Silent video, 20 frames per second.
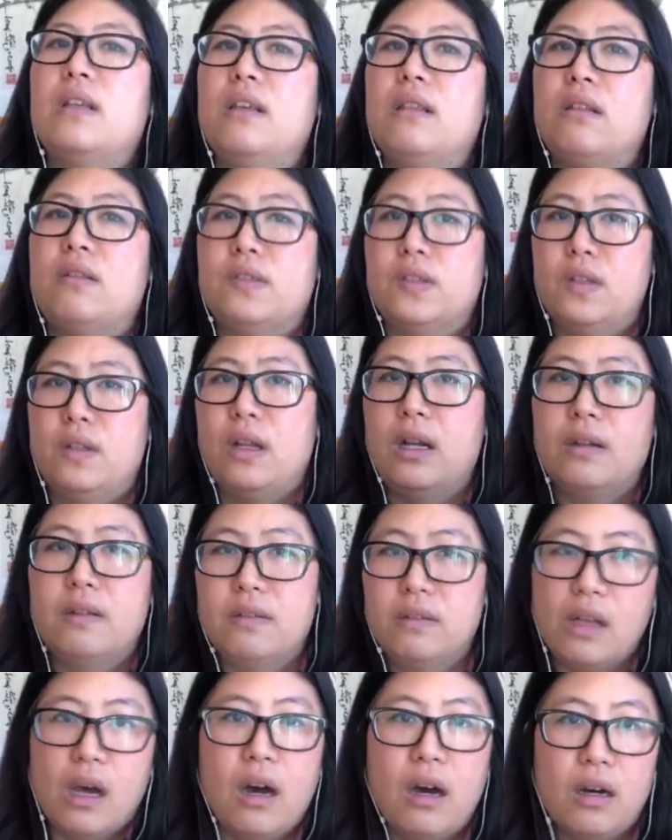and there's a lot of
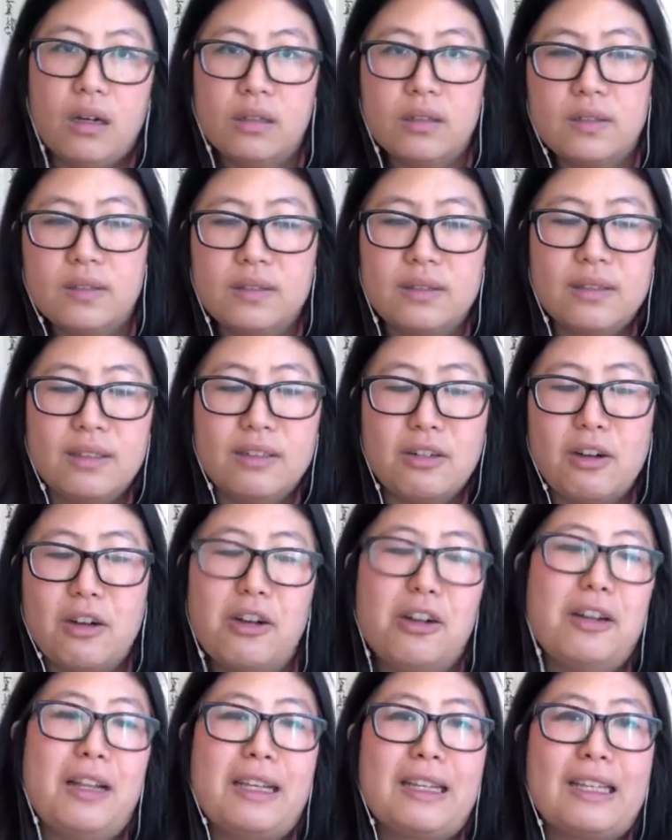logs in
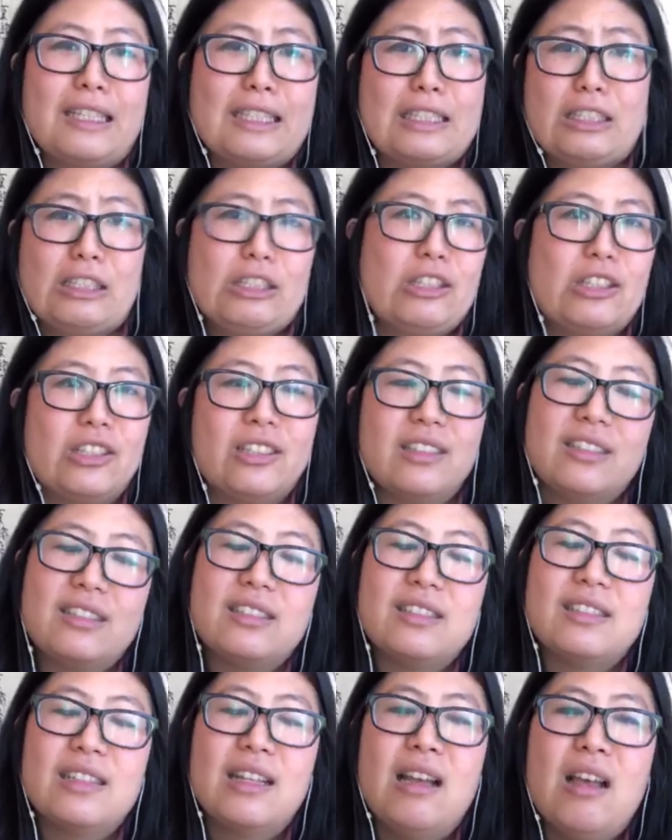her like
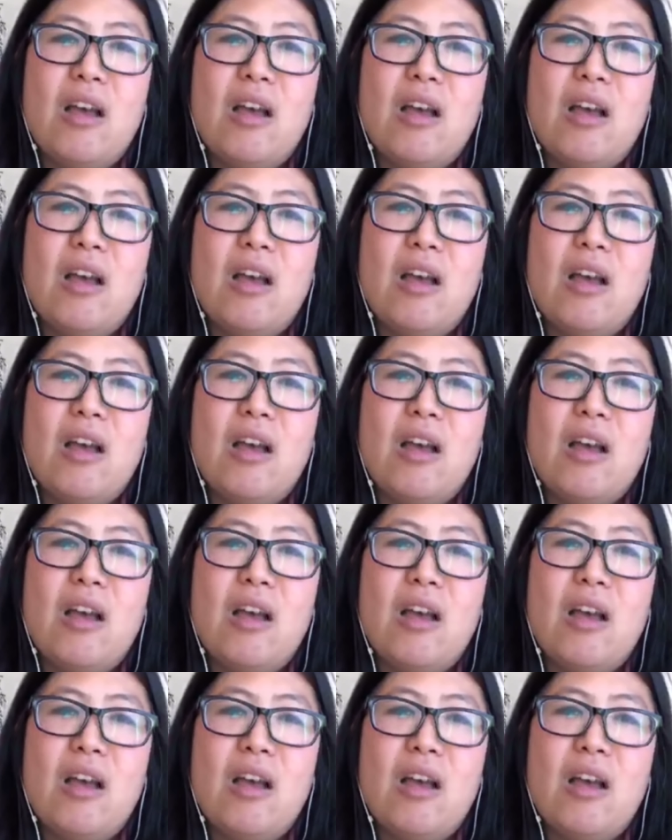interiors.